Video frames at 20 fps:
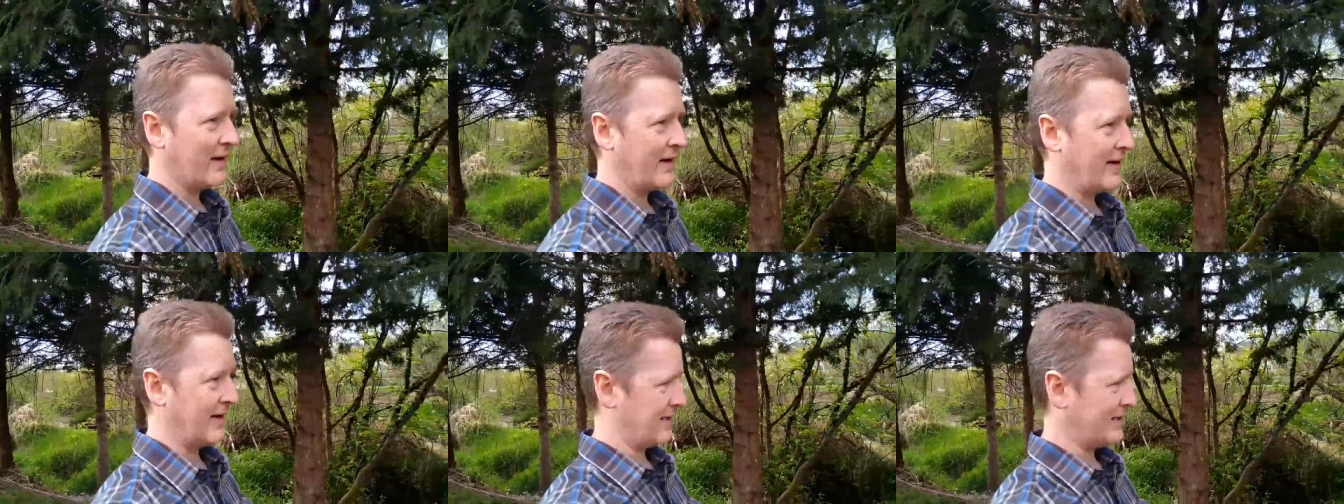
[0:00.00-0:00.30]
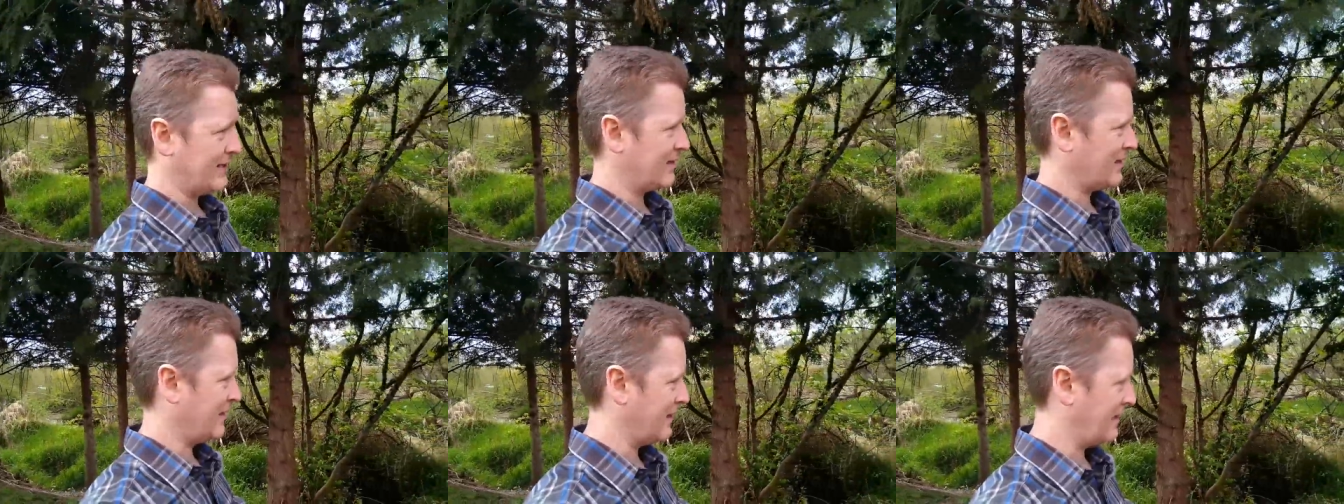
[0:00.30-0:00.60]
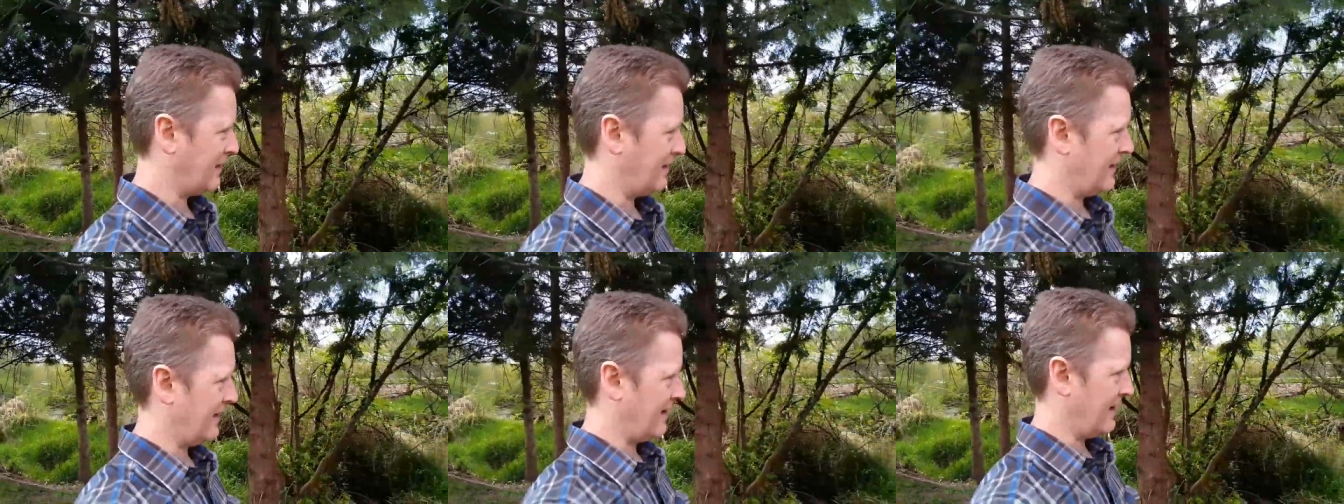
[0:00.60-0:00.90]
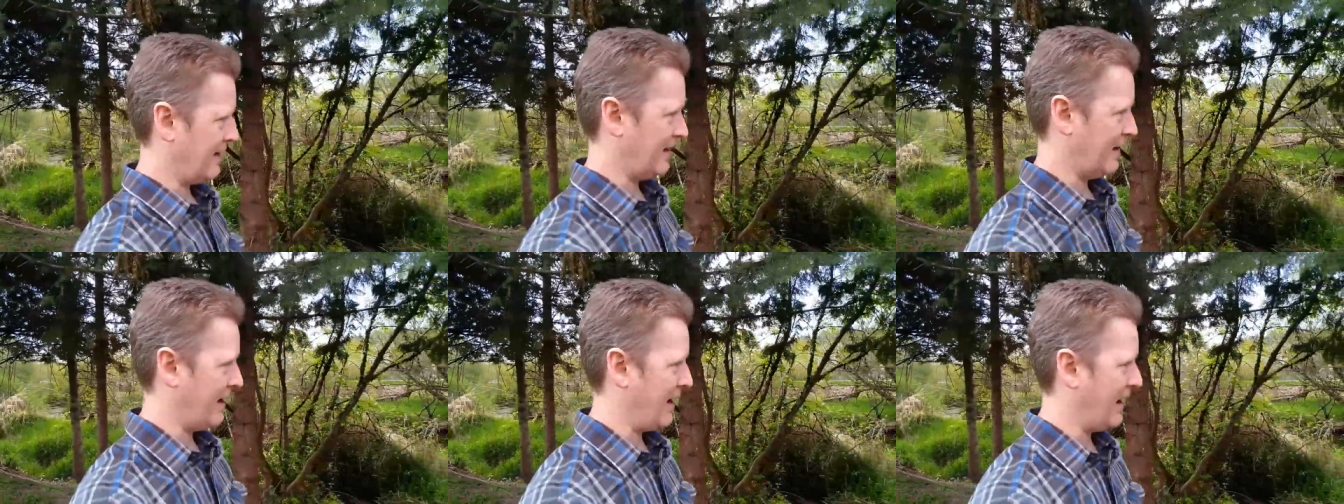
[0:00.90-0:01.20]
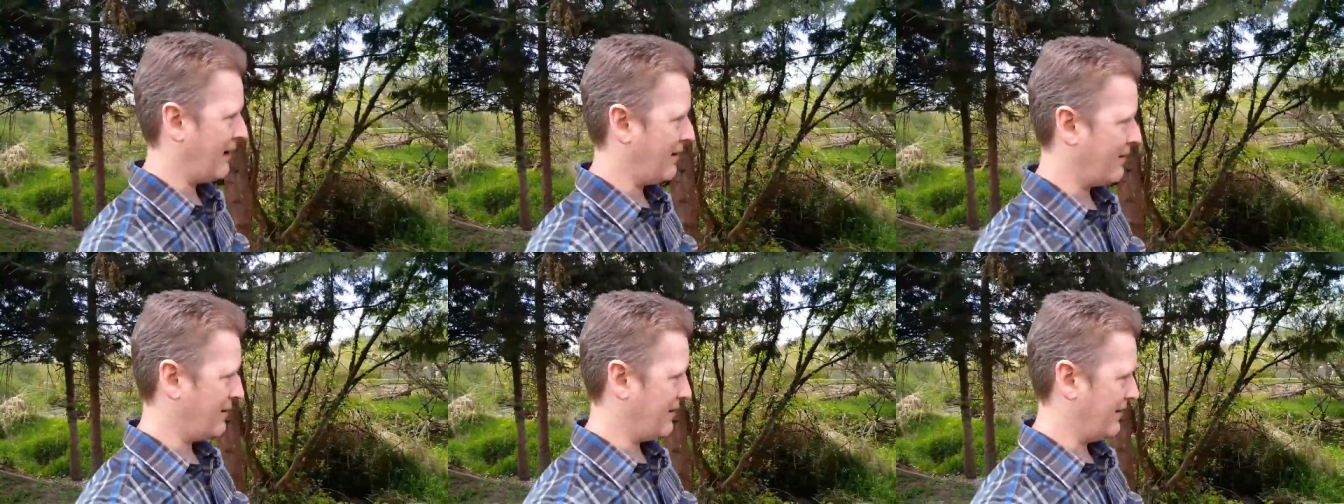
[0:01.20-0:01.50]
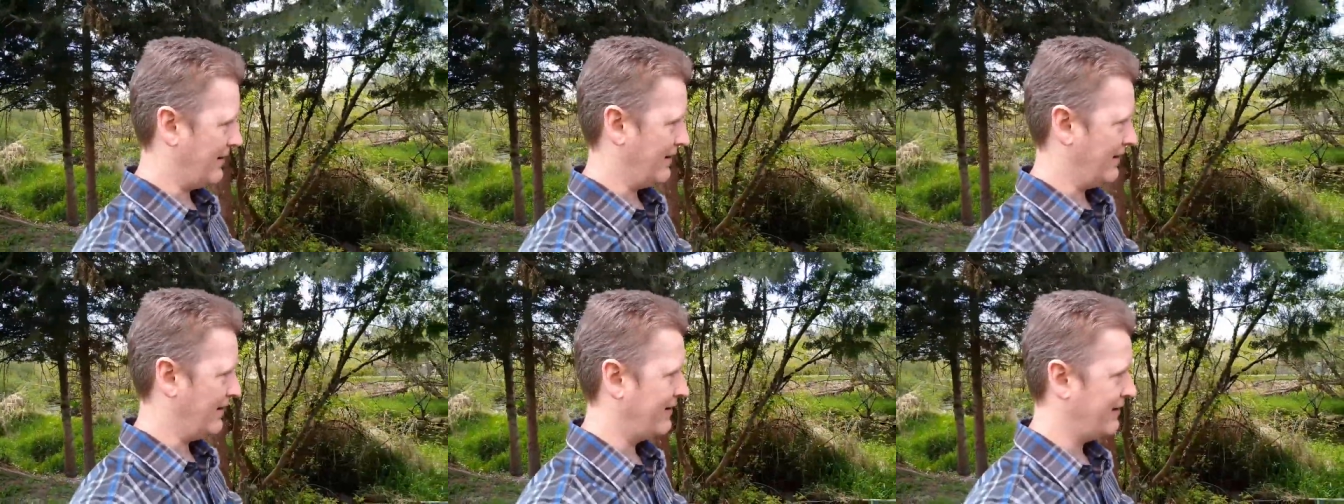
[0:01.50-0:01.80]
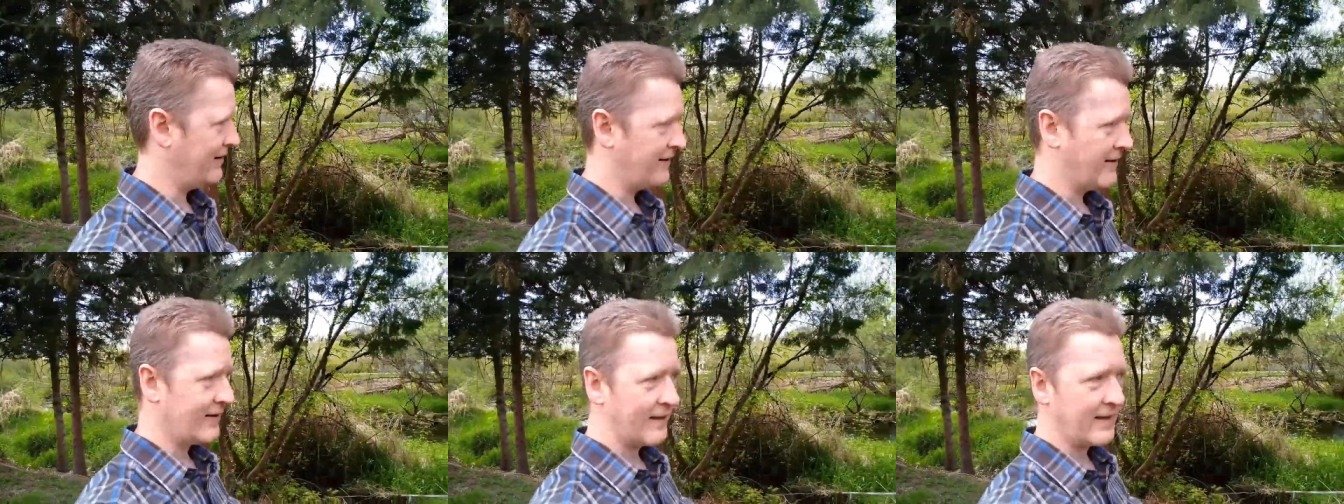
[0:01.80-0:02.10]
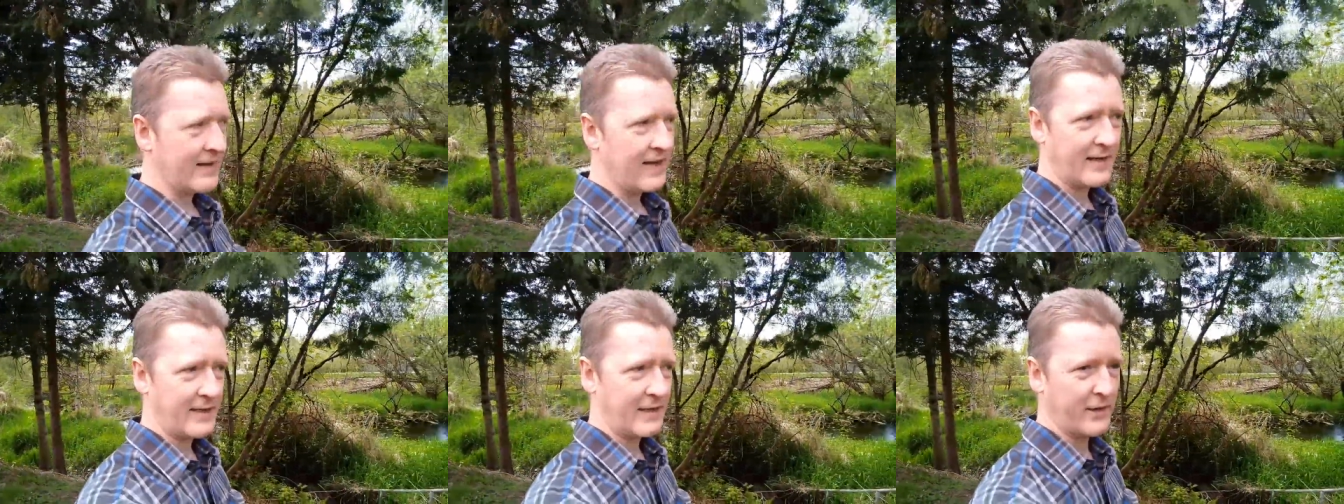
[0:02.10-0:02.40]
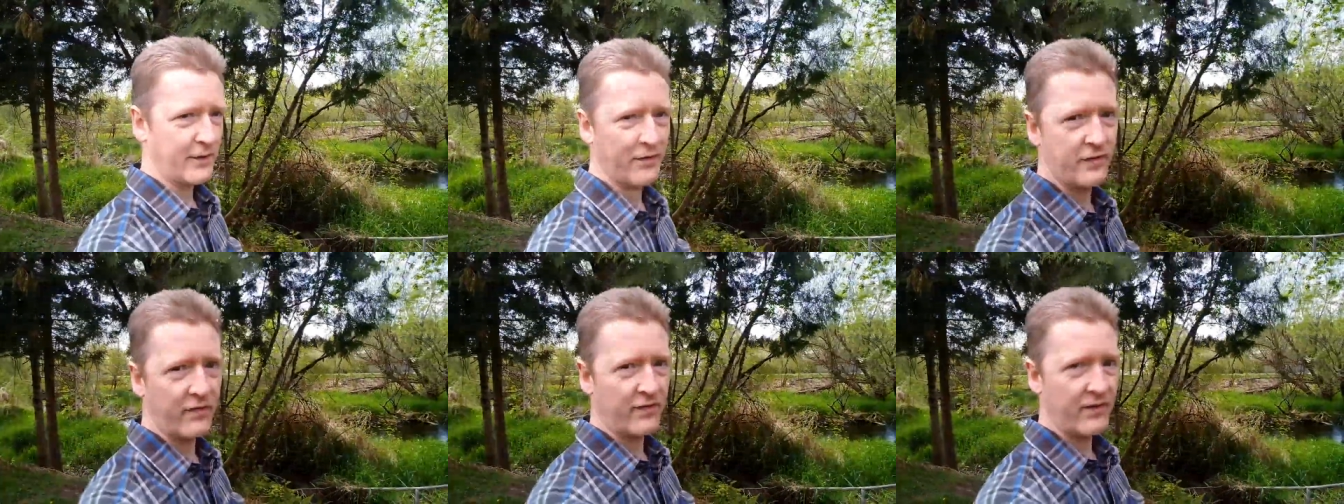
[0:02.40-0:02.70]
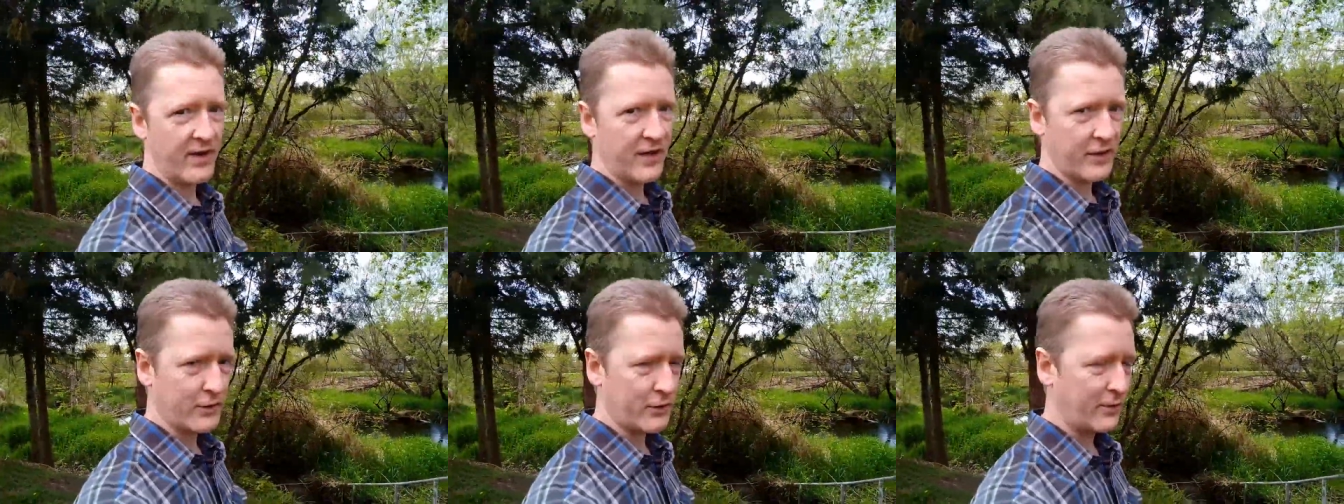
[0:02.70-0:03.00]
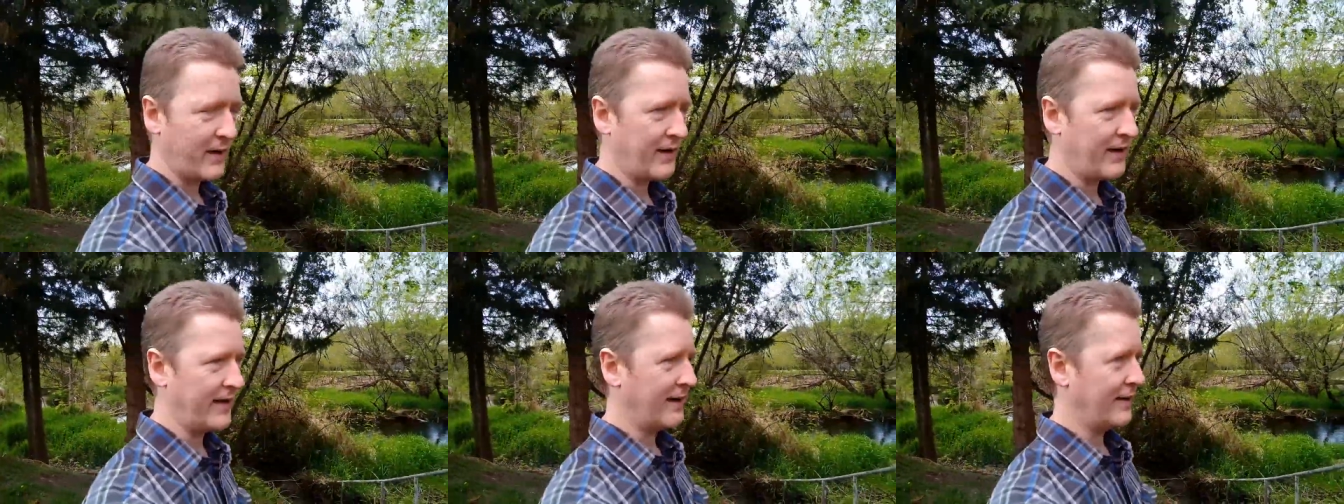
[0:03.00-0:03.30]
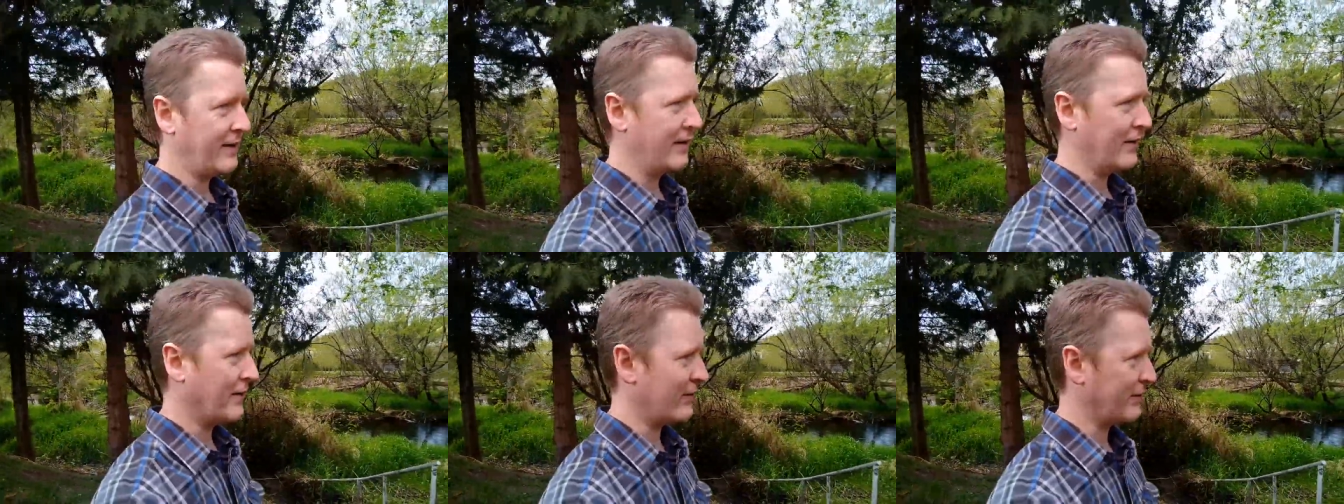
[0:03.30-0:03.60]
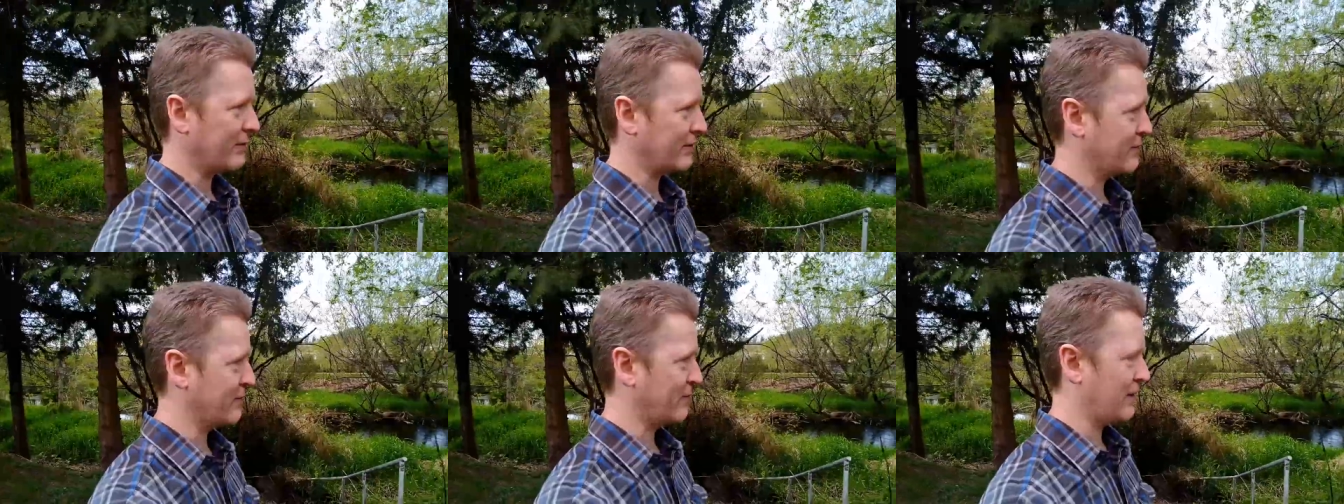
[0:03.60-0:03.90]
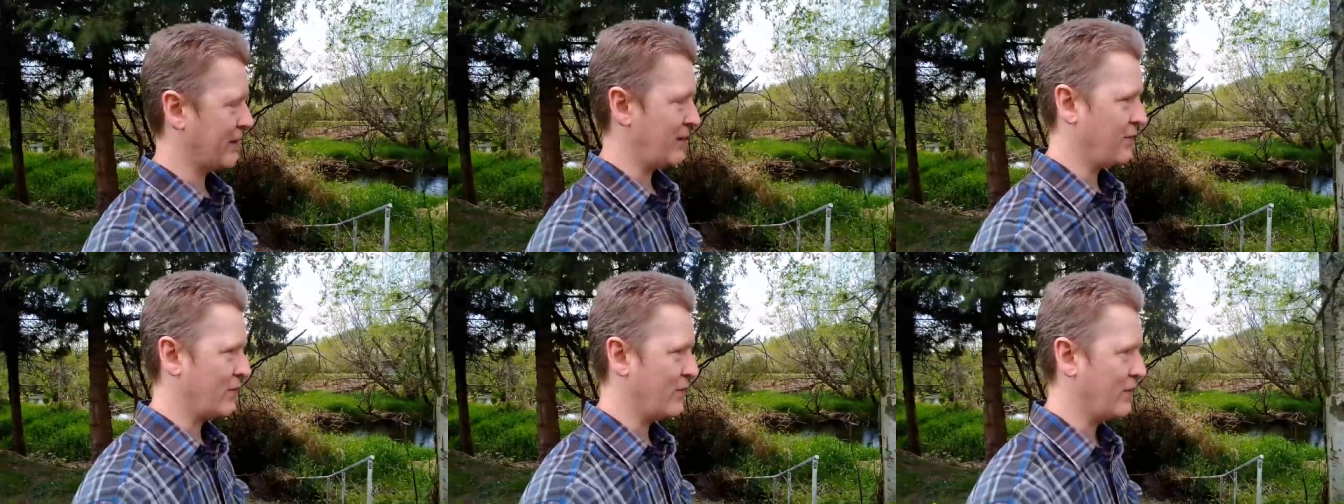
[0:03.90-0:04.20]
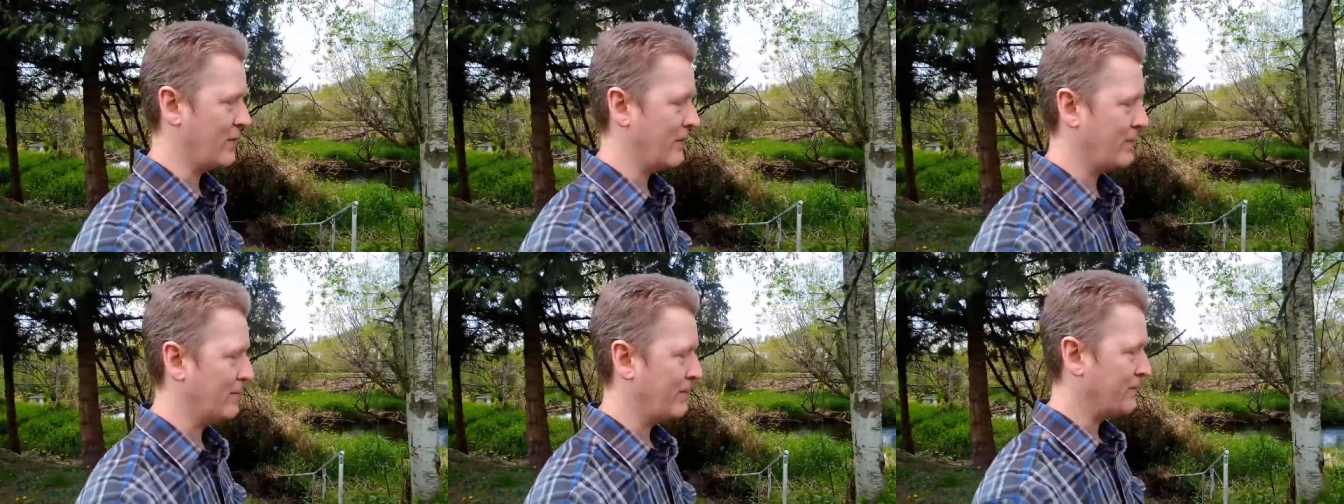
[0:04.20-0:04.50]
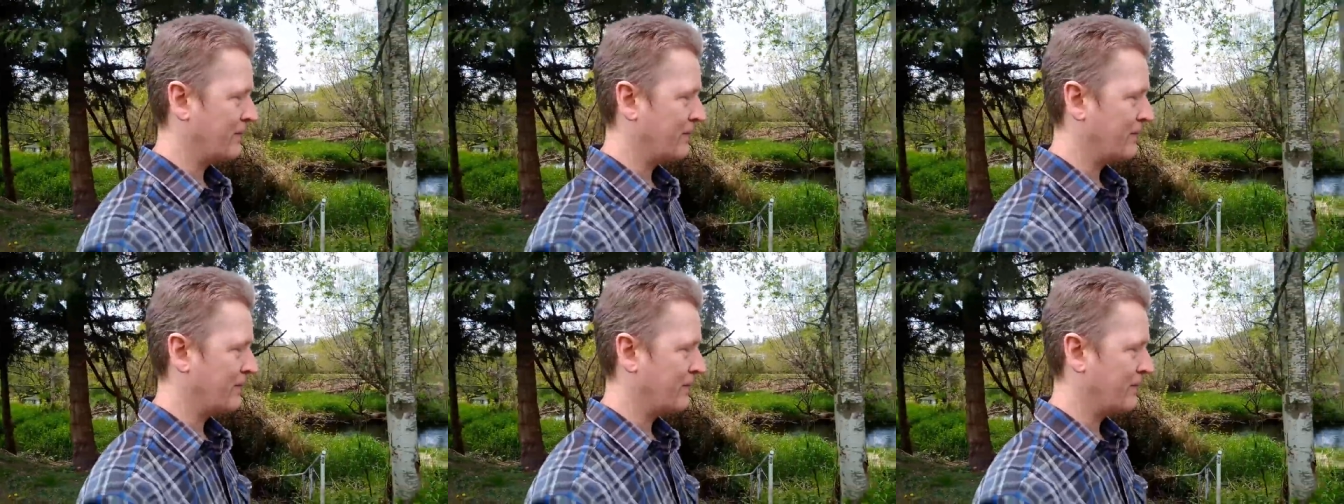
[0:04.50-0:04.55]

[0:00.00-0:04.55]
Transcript: I saw a heron catch a fish right in here. I thought it was pretty cool.